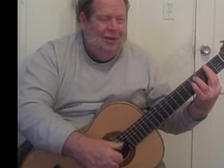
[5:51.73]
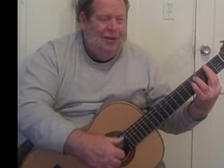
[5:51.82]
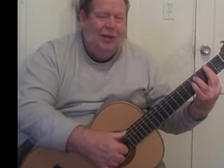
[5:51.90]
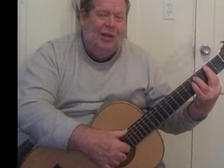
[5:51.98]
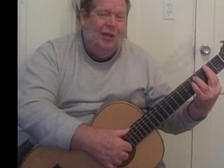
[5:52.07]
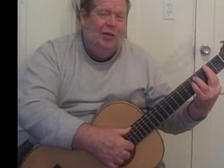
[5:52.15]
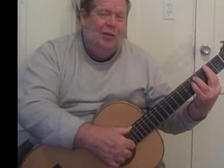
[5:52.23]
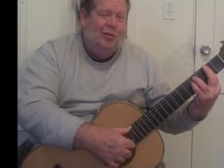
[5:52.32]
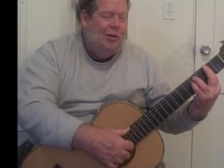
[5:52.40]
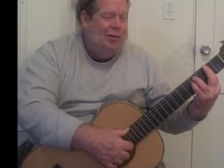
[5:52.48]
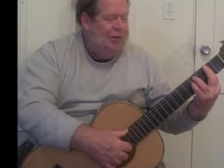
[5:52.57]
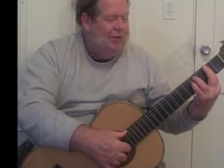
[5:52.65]
thinking of too
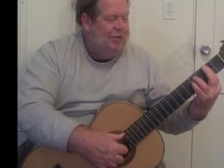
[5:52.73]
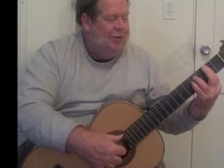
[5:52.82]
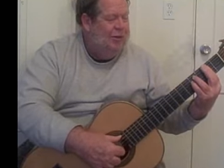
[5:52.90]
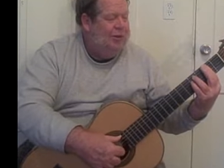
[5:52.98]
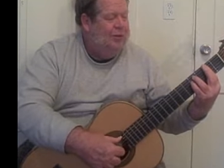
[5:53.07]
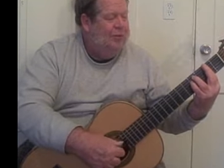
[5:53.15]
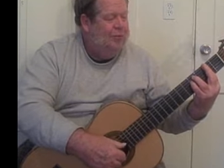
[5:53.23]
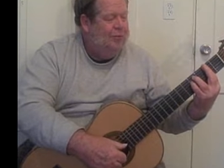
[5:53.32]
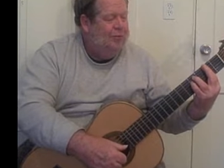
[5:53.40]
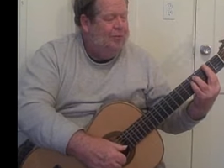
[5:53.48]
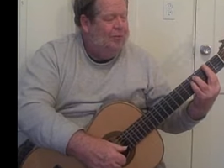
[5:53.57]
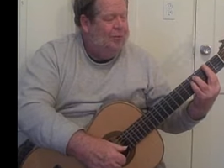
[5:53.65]
many things at once.
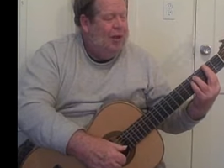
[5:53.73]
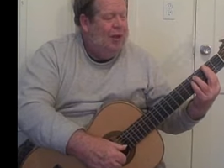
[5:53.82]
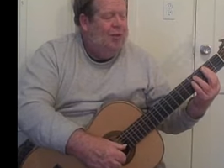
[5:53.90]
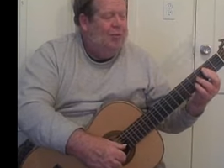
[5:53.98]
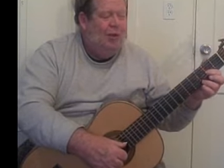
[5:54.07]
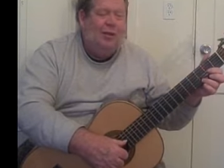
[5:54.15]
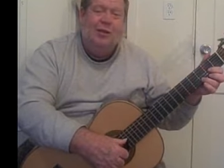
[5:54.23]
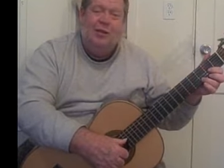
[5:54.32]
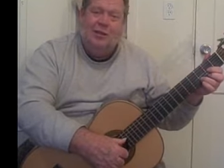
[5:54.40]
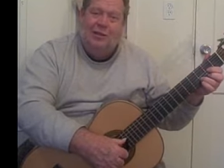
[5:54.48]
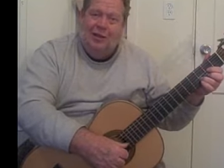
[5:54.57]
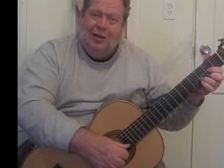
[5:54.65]
Because
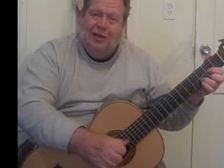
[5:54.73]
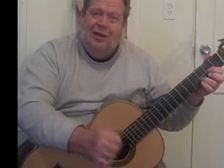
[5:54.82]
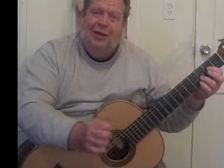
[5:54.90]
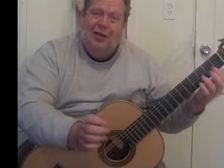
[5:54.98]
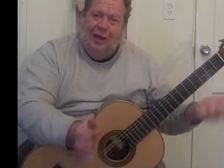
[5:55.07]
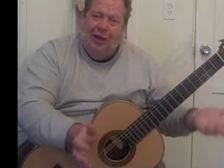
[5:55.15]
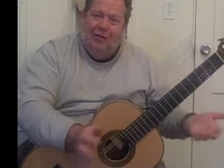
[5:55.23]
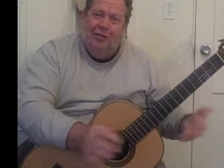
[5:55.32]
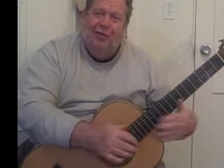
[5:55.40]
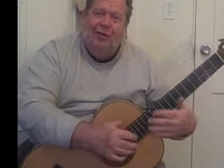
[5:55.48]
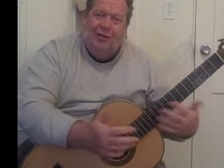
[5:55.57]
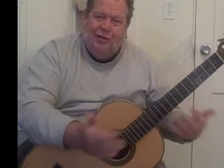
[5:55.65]
in D,
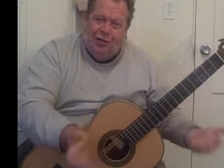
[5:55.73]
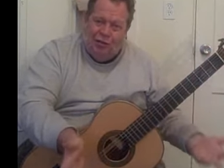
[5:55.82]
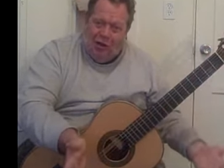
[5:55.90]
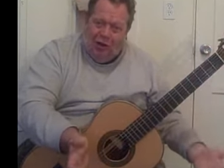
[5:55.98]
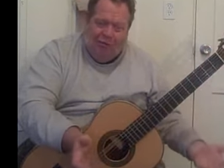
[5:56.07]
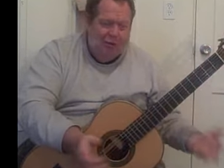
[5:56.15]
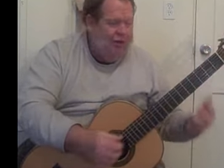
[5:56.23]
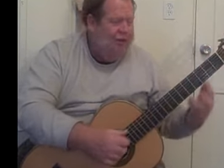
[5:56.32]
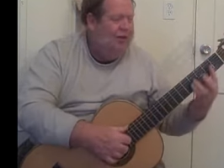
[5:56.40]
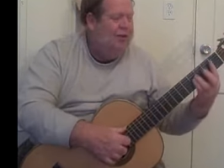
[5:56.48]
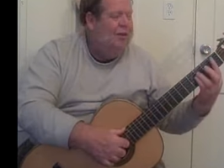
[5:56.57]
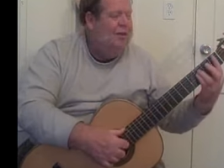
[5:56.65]
F is sharped,
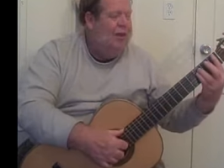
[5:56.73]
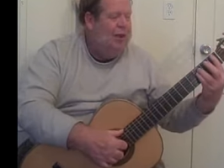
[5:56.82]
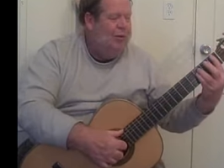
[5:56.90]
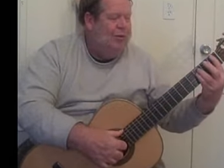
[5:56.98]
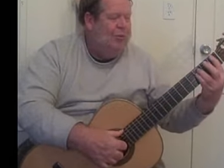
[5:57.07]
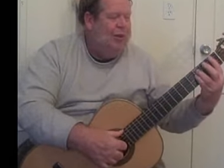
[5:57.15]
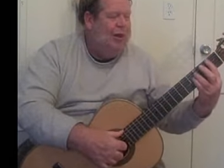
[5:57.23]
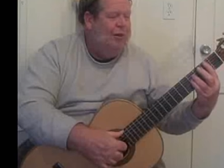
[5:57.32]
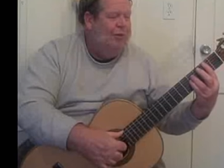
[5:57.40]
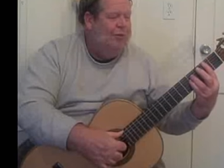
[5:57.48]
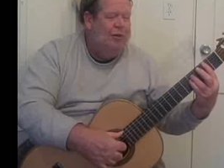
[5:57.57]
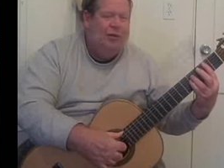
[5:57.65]
it wouldn't be
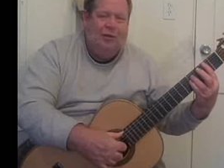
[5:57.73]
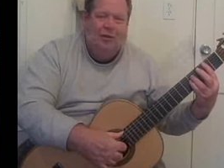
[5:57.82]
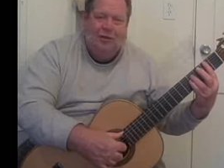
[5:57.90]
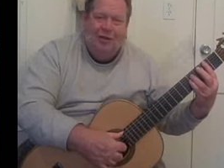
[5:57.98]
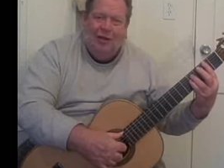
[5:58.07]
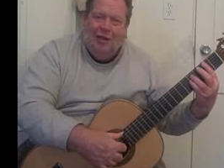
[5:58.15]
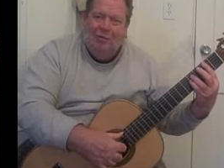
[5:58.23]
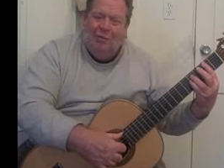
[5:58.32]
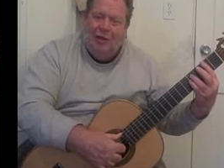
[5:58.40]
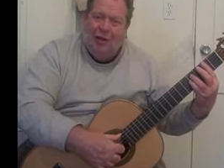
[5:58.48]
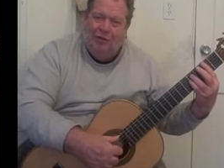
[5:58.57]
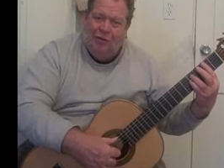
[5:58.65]
F, it'd
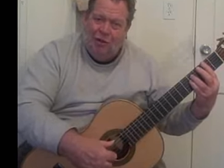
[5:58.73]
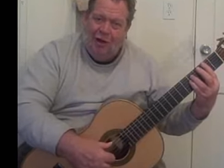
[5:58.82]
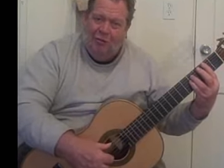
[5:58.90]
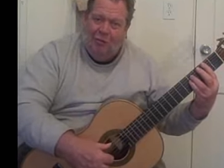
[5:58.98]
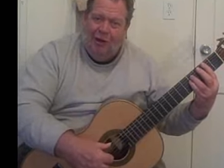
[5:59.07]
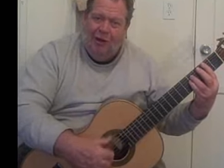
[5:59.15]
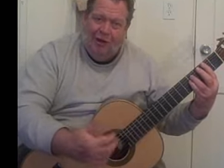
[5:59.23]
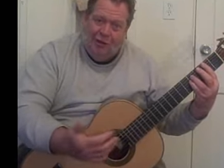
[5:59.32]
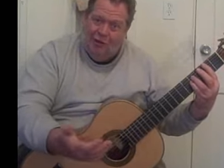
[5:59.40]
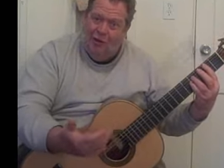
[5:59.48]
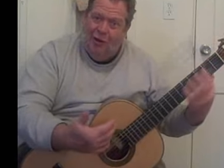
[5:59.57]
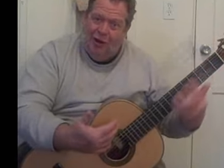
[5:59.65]
be F sharp minor,
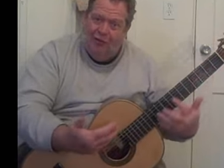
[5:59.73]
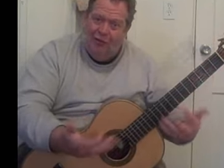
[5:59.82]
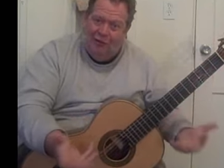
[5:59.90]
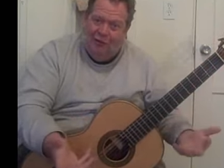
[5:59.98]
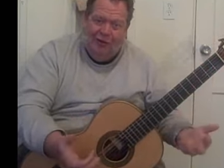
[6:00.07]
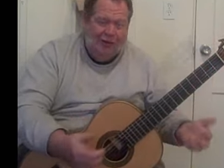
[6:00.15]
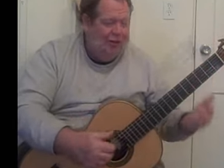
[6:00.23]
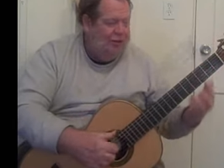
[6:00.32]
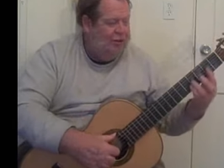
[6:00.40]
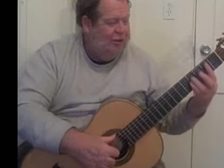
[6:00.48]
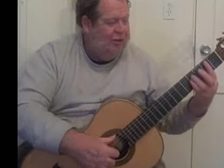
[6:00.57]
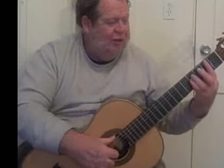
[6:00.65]
because you have to fit the
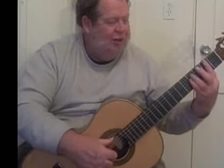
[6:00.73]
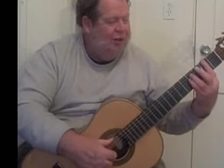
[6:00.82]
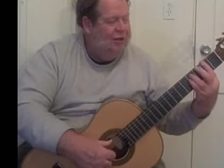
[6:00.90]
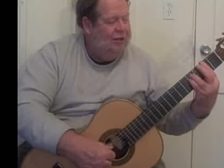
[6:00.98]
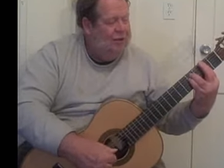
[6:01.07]
notes in the key.